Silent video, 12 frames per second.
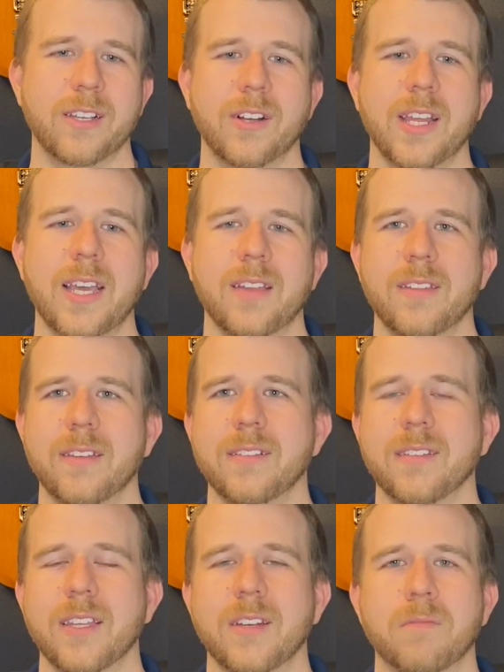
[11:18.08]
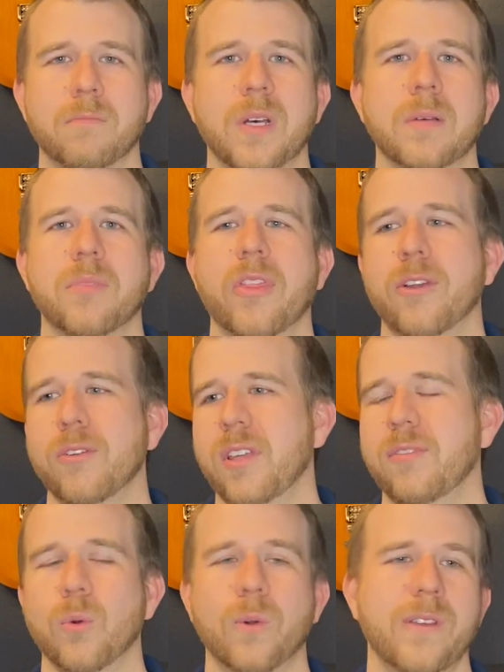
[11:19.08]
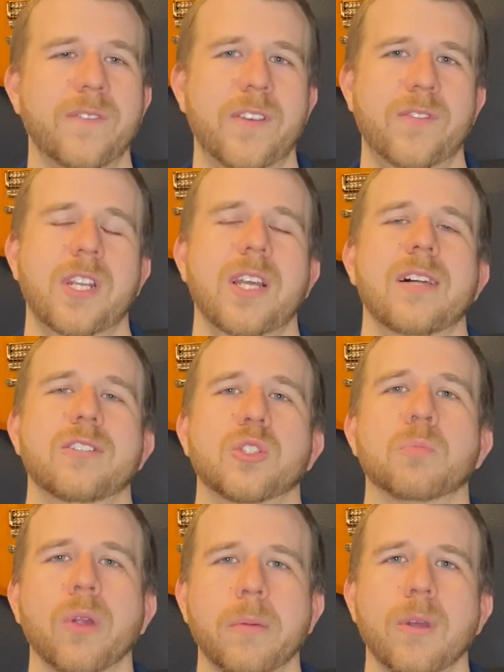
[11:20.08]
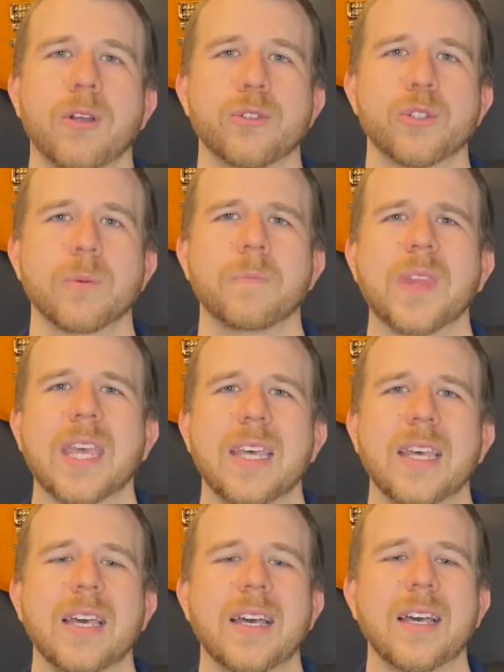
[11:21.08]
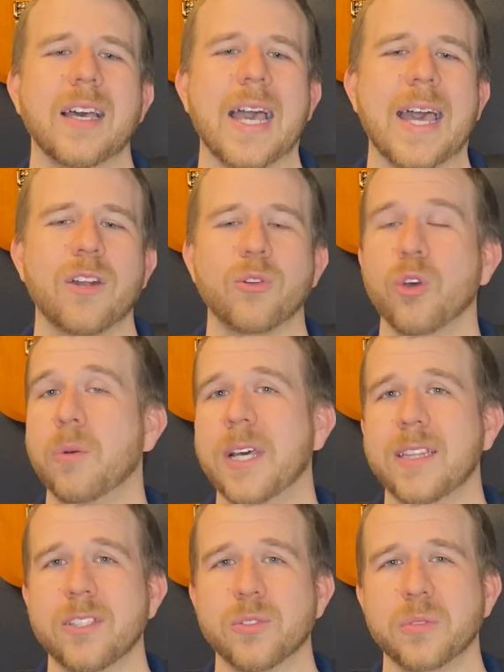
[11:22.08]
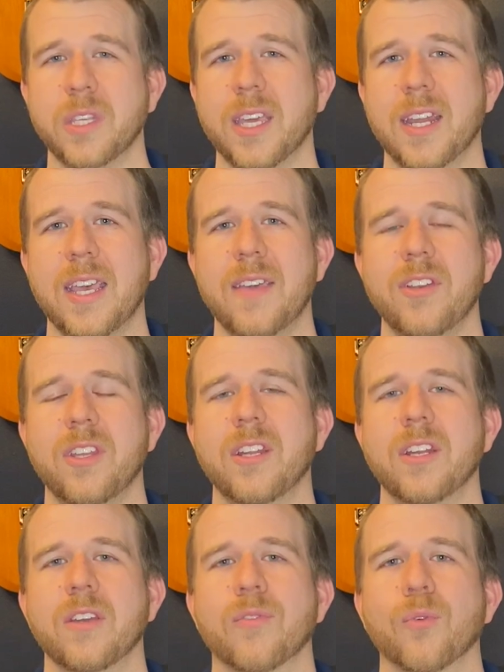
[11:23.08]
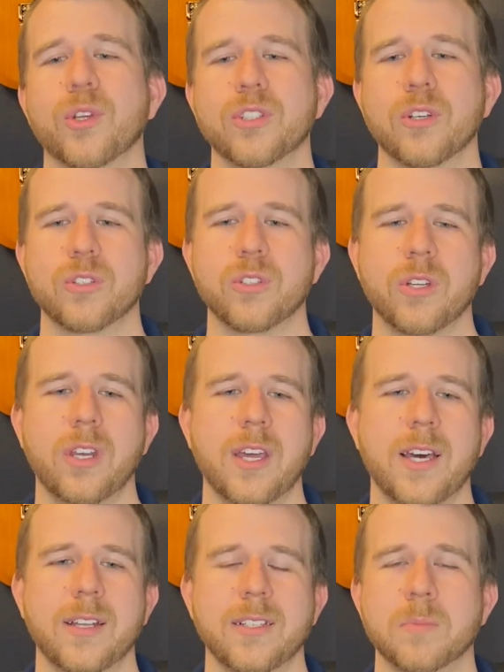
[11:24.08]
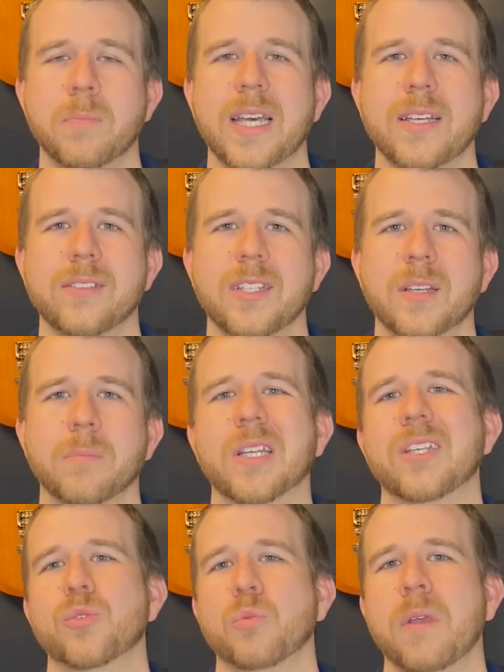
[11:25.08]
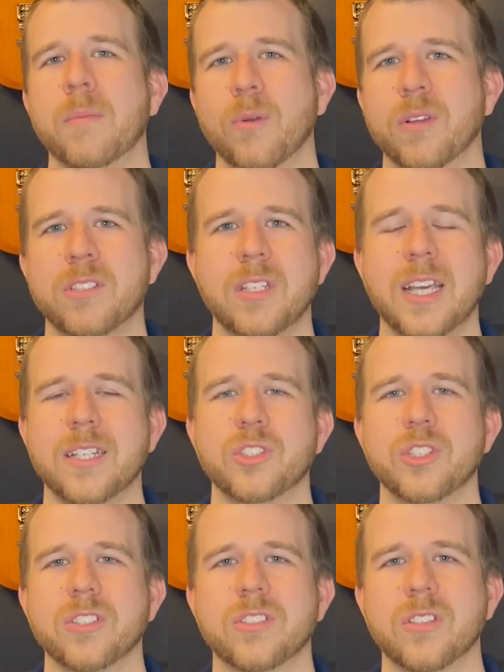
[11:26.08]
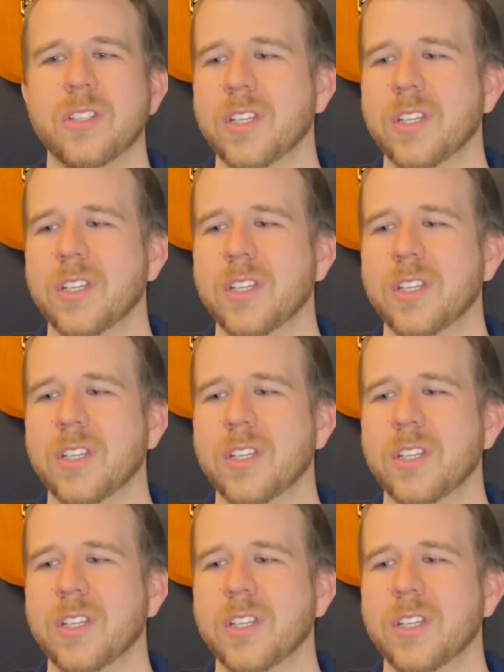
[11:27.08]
now that have bumped $30, $40, $50 pre-merger. I don't know about this one yet. I haven't done enough research on Nautilus Biotech because remember, it's not just